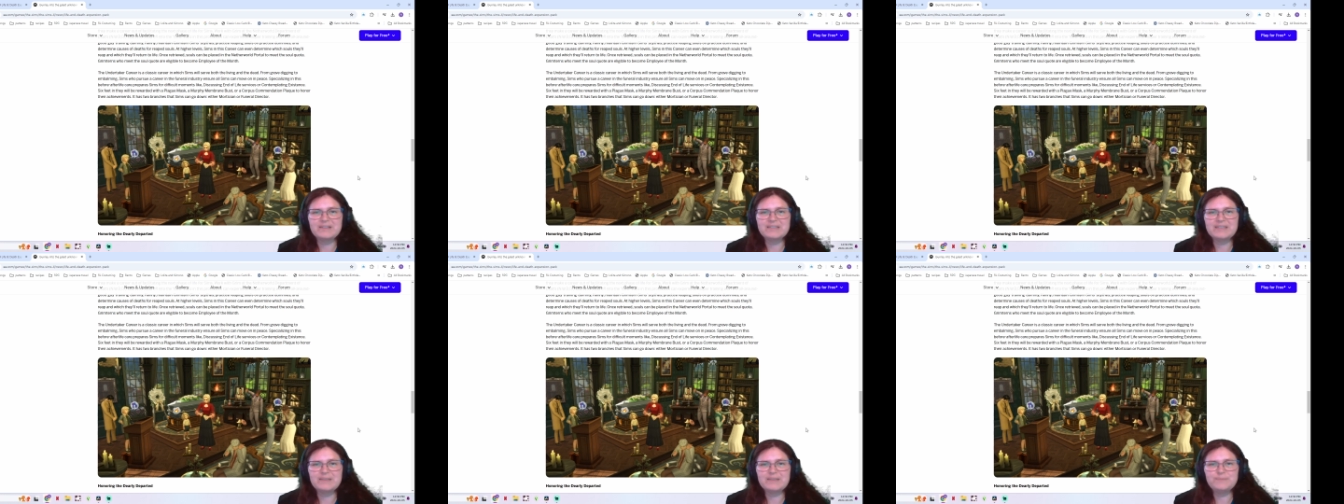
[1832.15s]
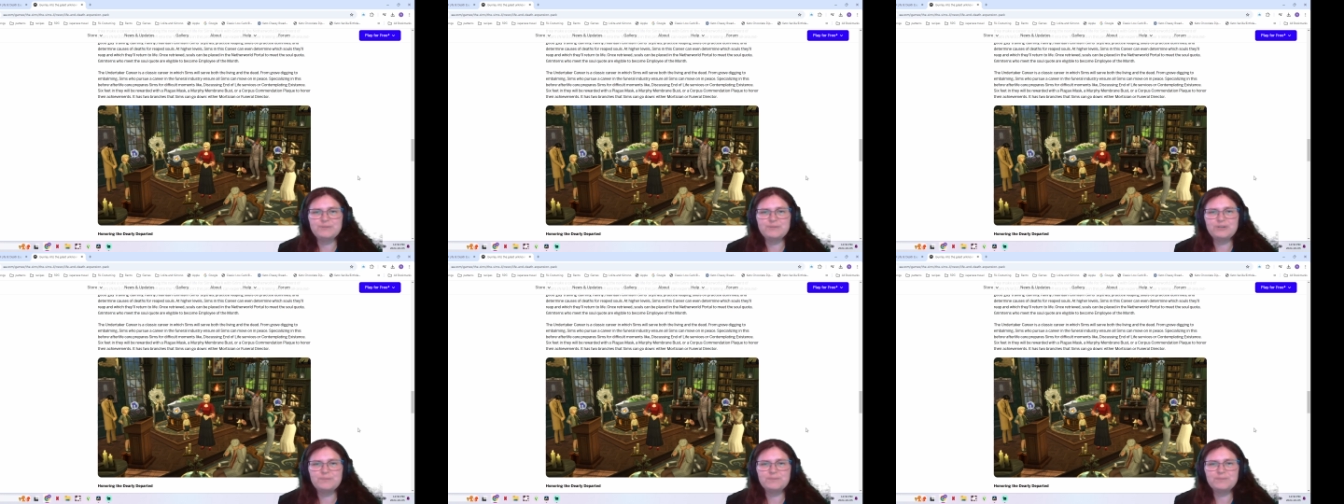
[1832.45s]

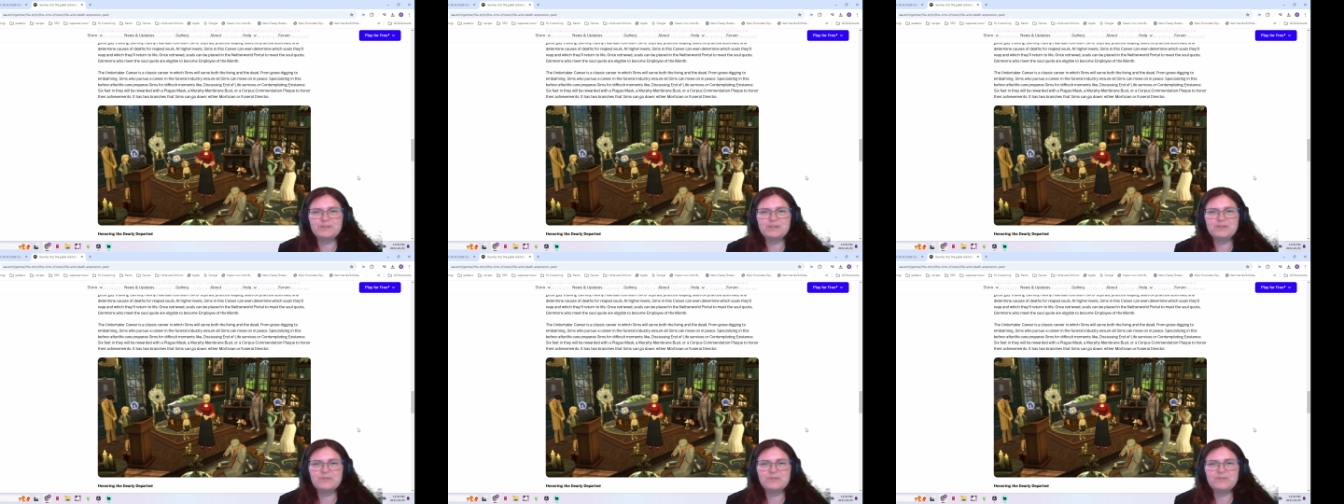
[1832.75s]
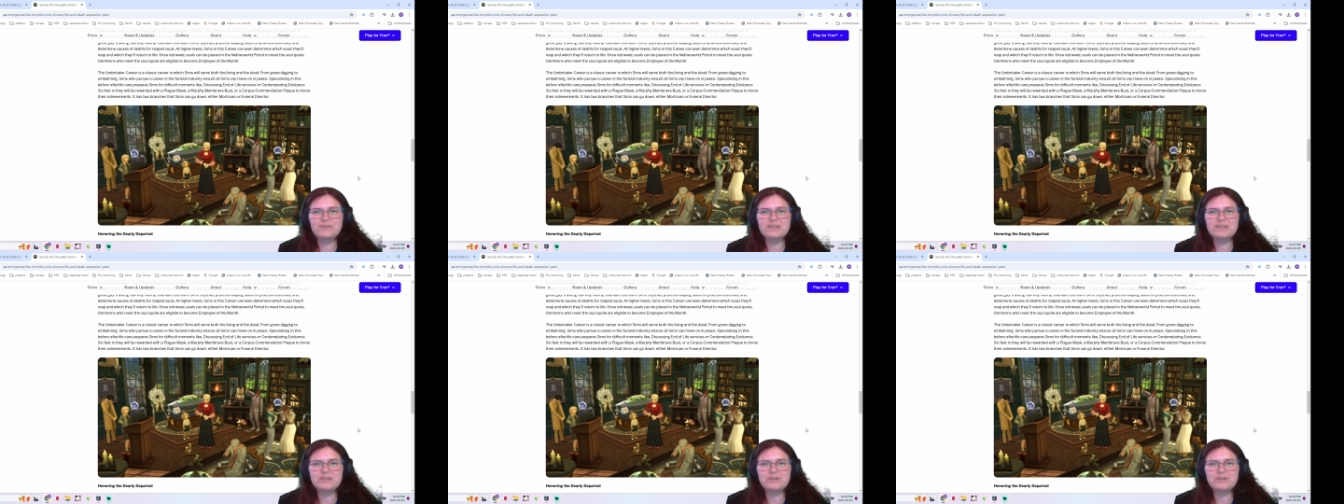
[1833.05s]
Sims who pursue
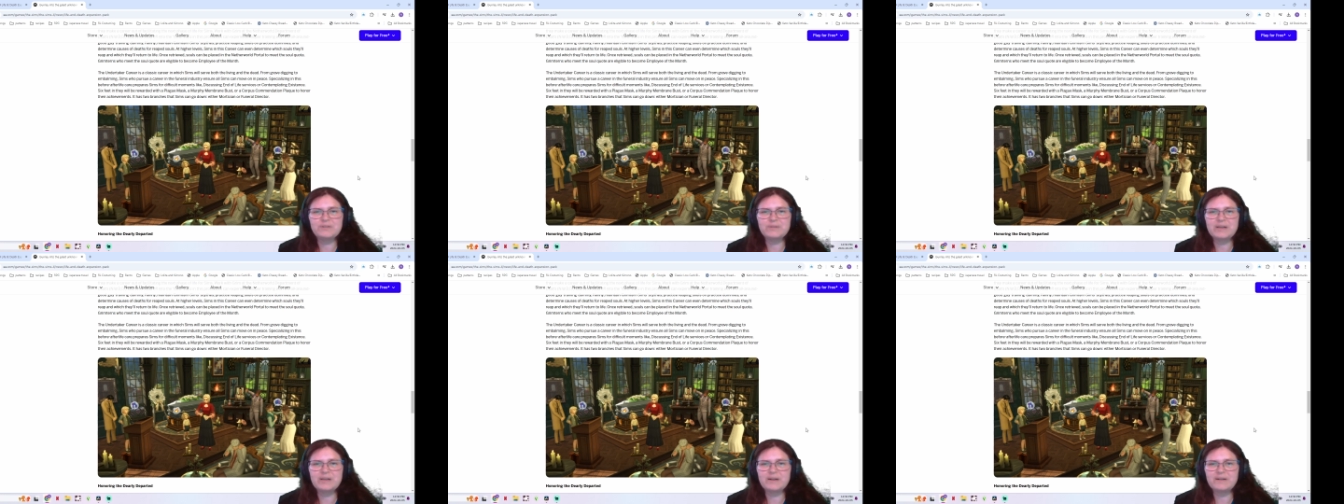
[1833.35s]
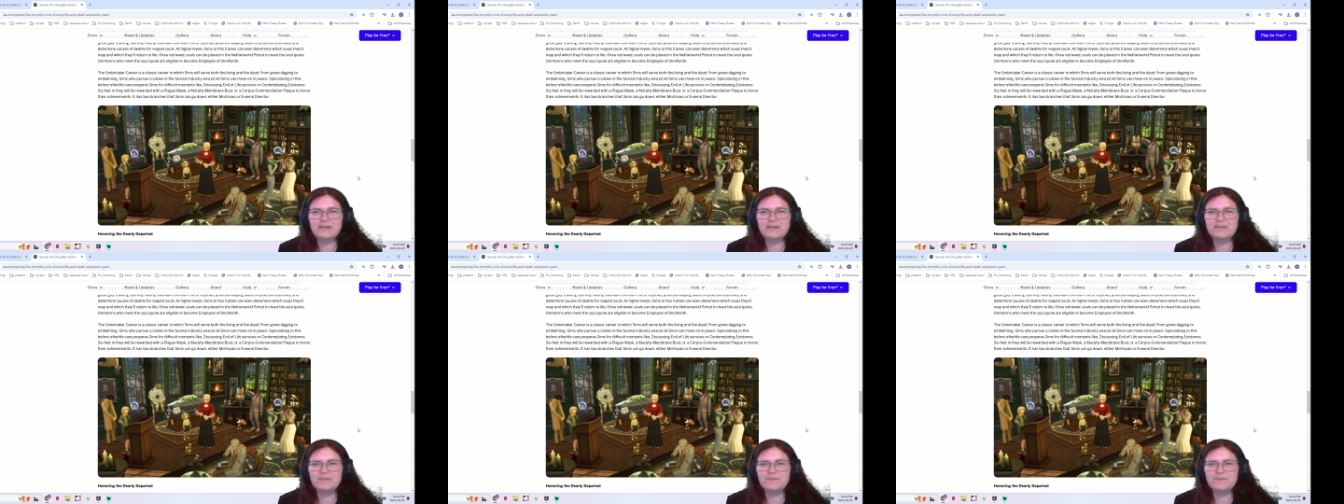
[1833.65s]
this career
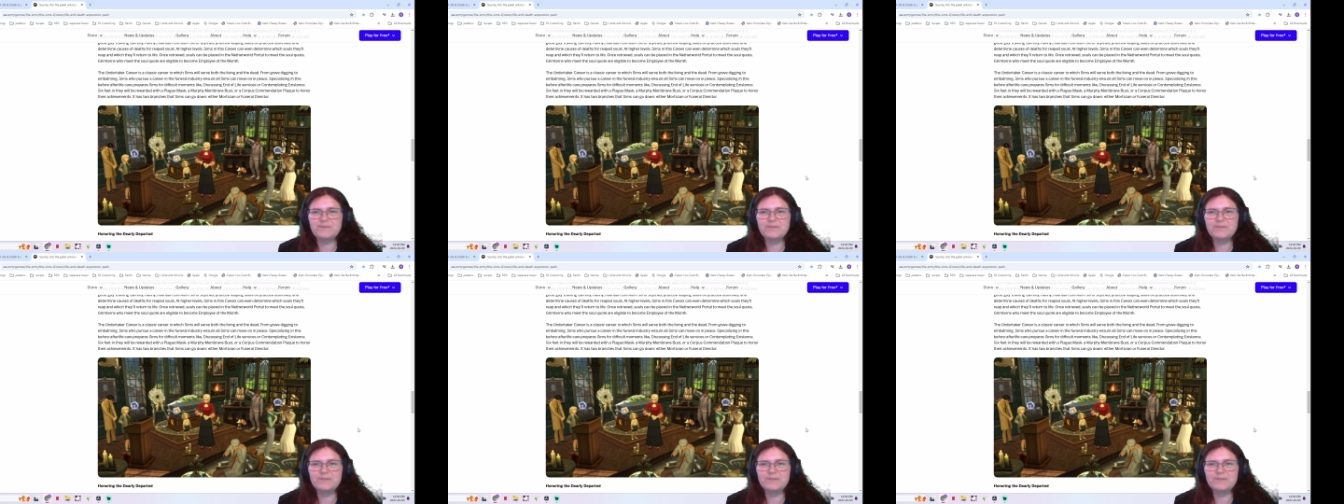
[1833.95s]
in the